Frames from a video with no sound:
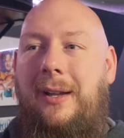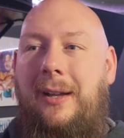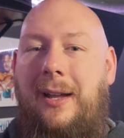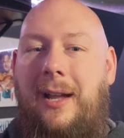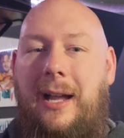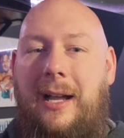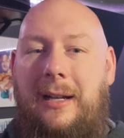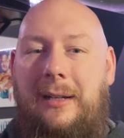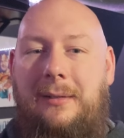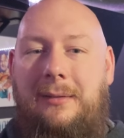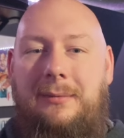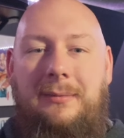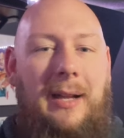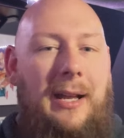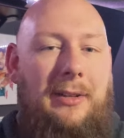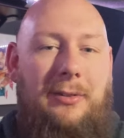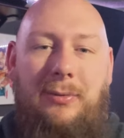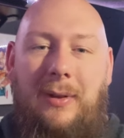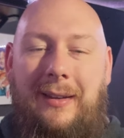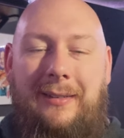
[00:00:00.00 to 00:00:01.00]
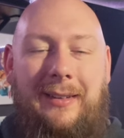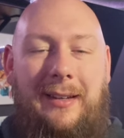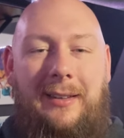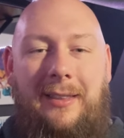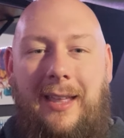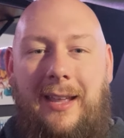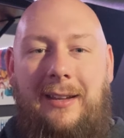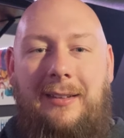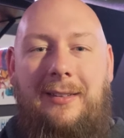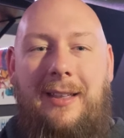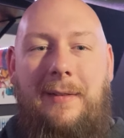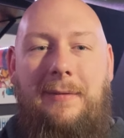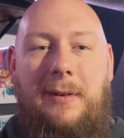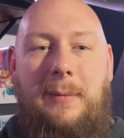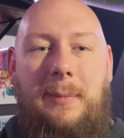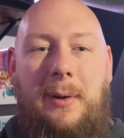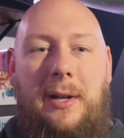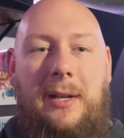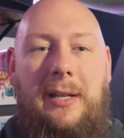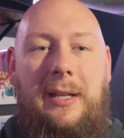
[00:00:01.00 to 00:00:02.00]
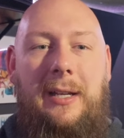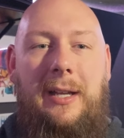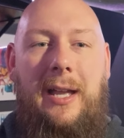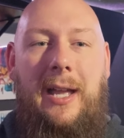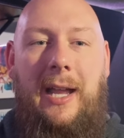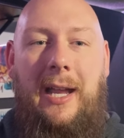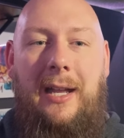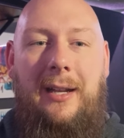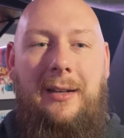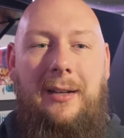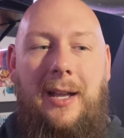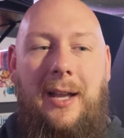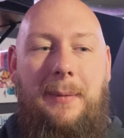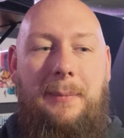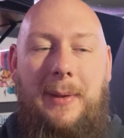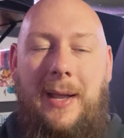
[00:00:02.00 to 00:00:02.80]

I just want to say thanks to everybody and